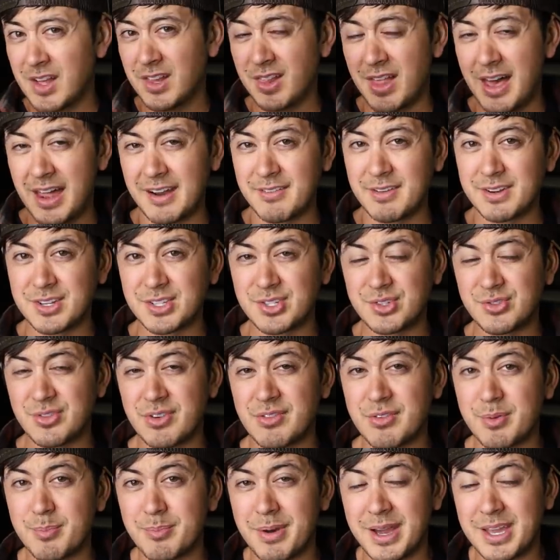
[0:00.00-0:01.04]
A lot of it is
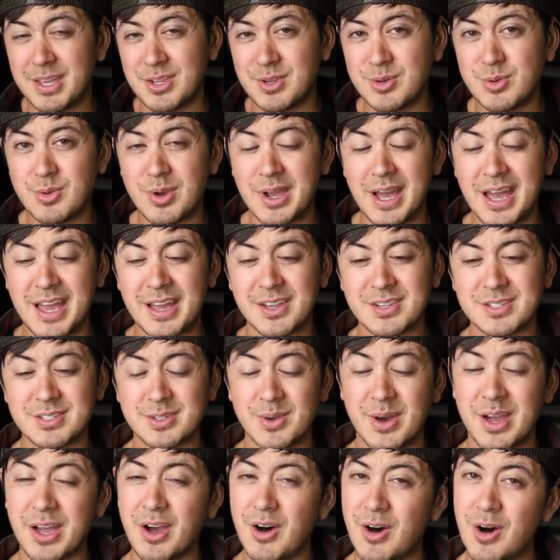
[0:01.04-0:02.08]
driven by you guys,
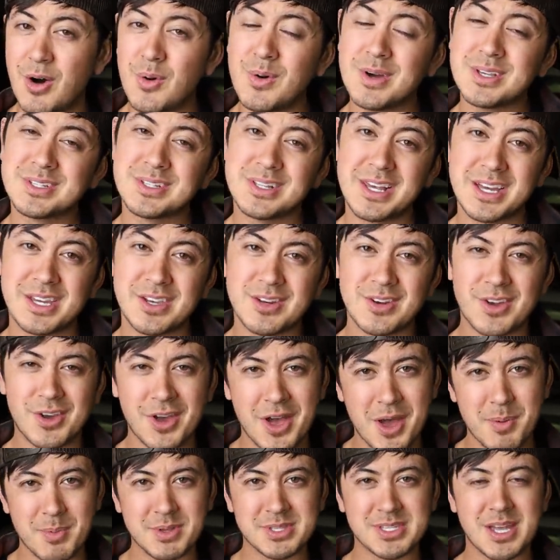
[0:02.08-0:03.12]
so I always like you to
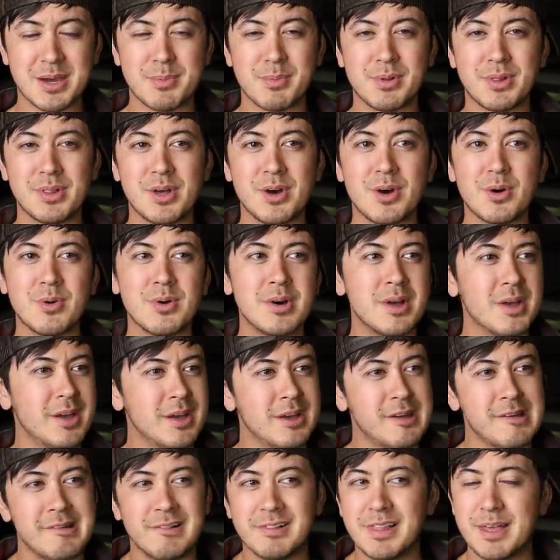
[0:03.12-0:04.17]
comment down below.
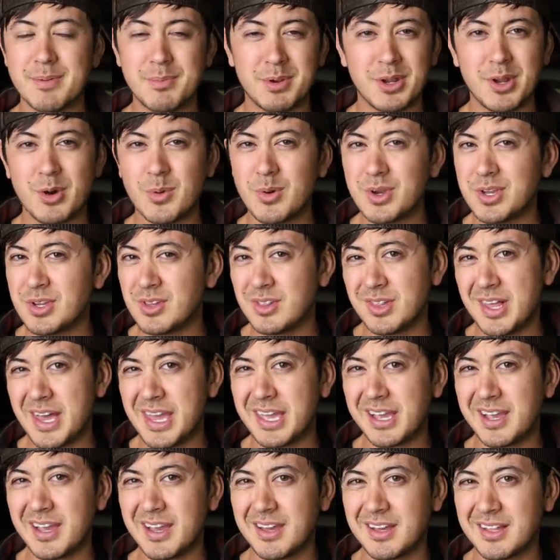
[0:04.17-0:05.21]
Let me know what you
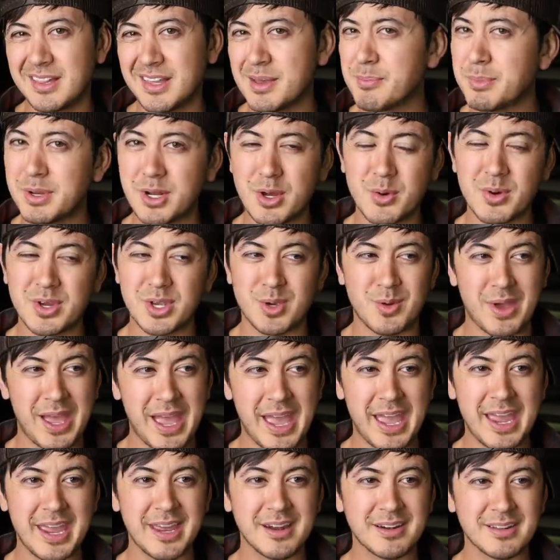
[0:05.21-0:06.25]
like, let me know what you
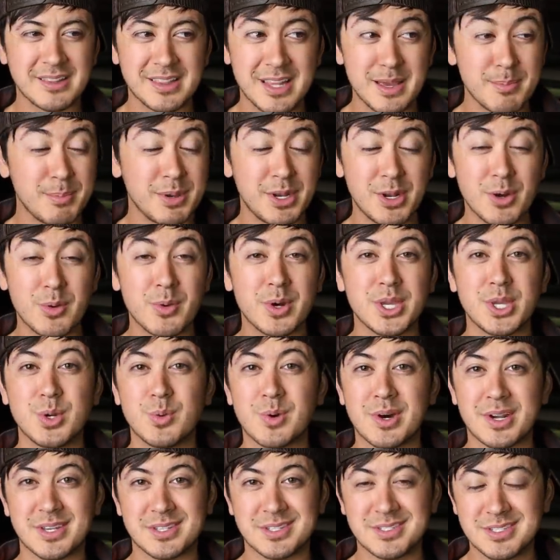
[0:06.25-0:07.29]
hate, let me know what
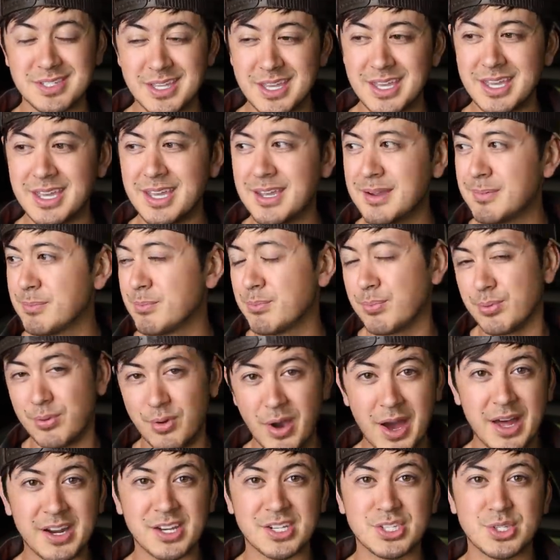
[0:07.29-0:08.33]
you wanna see,
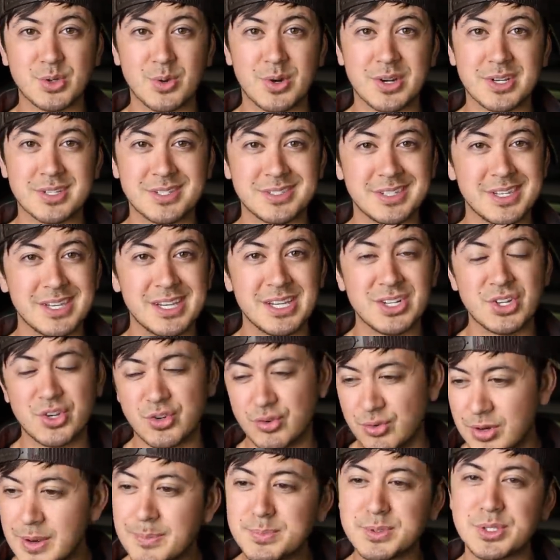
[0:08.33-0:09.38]
products you wanna see,
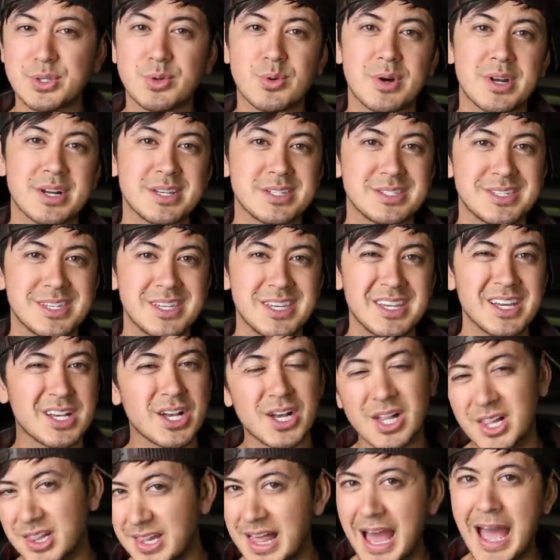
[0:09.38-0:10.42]
trips you wanna see,
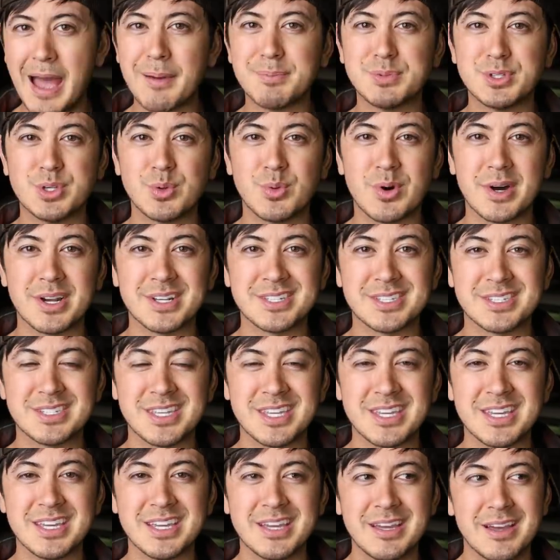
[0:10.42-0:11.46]
collabs you wanna
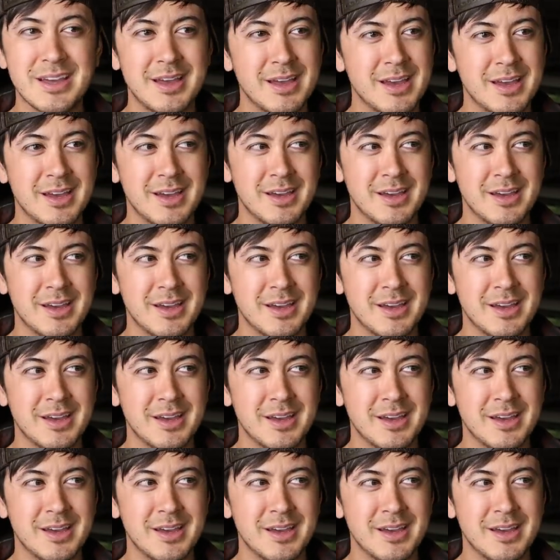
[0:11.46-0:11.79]
see,